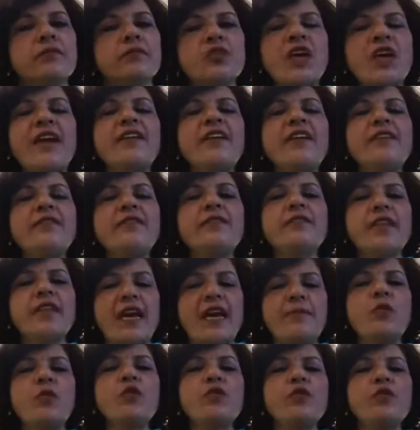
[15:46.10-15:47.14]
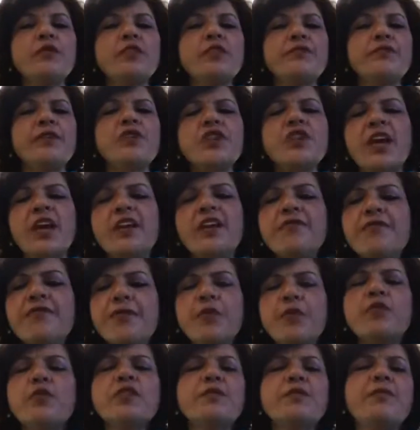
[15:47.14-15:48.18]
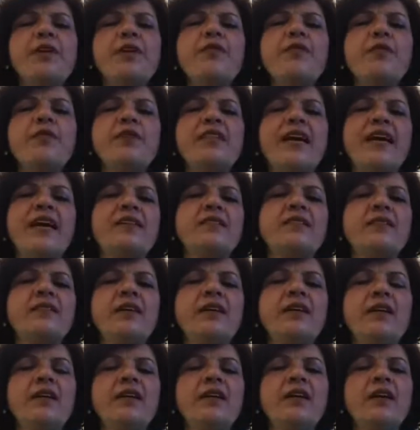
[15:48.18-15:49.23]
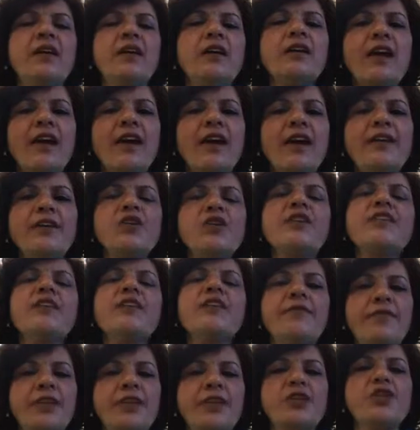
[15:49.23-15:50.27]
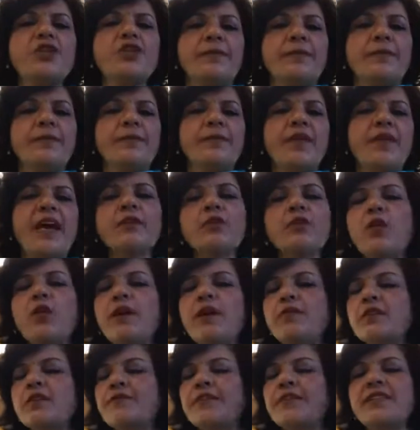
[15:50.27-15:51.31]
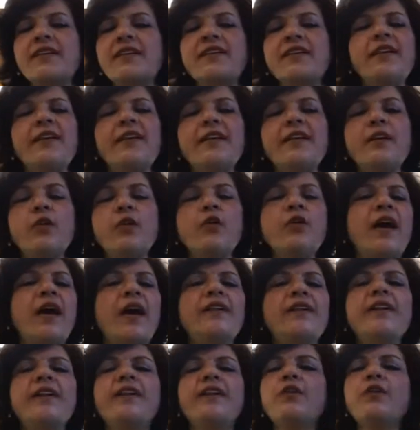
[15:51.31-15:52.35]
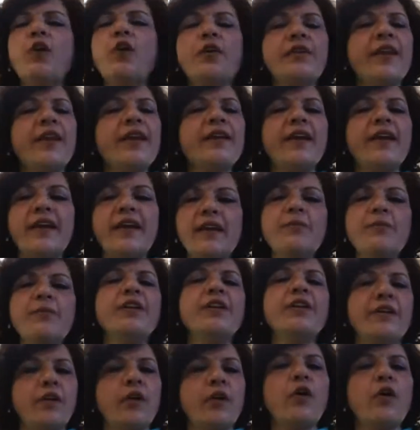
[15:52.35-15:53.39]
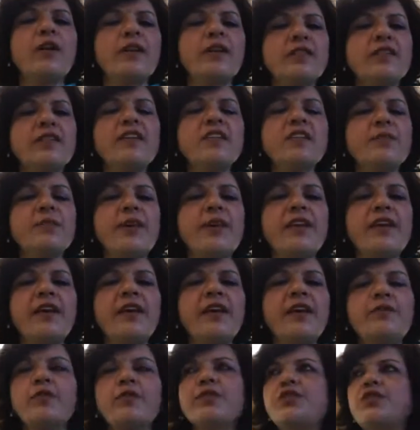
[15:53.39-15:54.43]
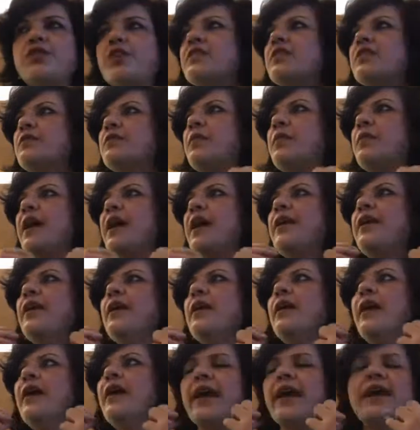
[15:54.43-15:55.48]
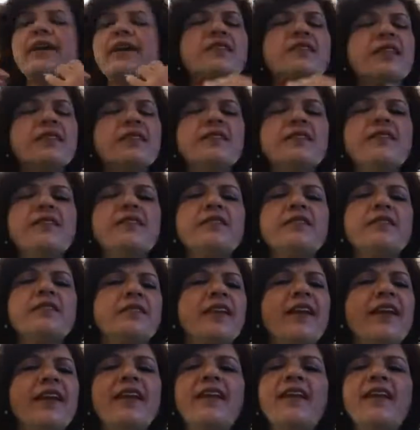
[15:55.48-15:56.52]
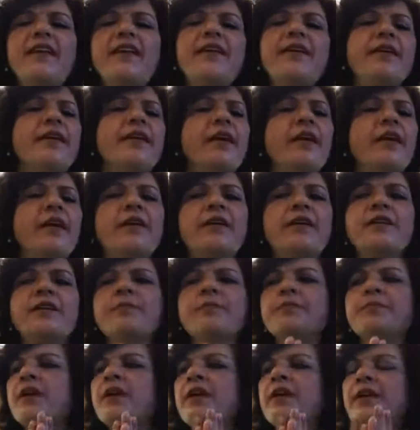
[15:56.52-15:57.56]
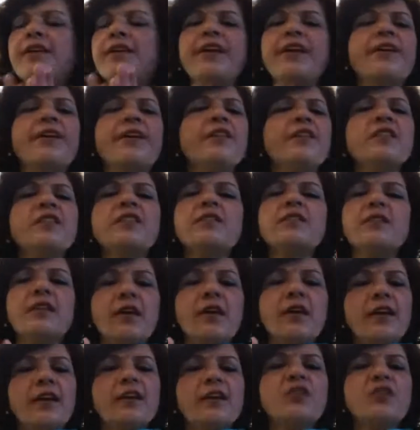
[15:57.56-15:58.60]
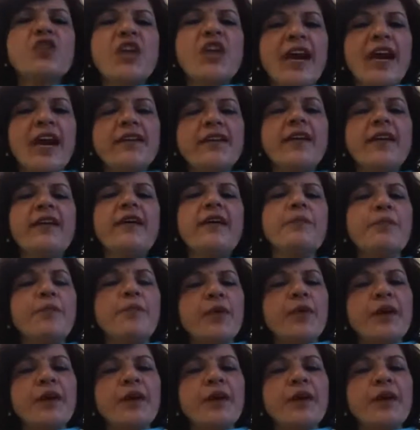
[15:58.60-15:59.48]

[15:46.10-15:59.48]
chanting the Daimokus, which infused me with that courage and conviction. And though I was physically alone, I did not need anybody. Honestly speaking, it was just my incessant, daily, rigorous chanting and